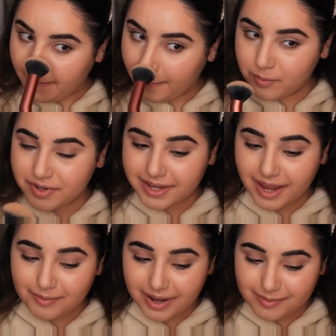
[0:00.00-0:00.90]
Urban
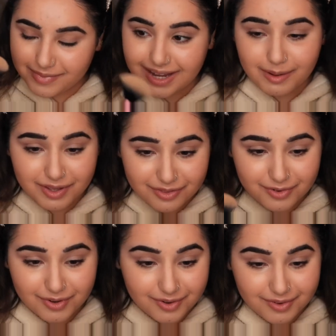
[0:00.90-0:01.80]
Decay might be coming
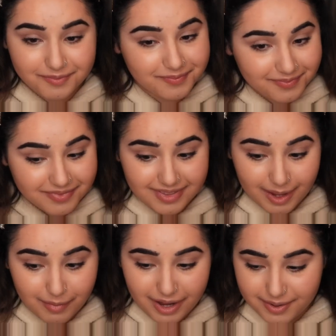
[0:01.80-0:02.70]
through.
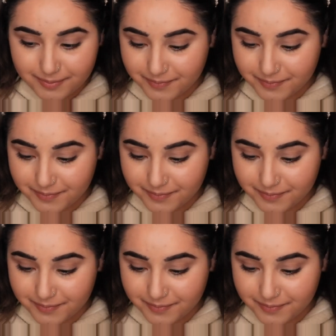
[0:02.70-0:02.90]
They might.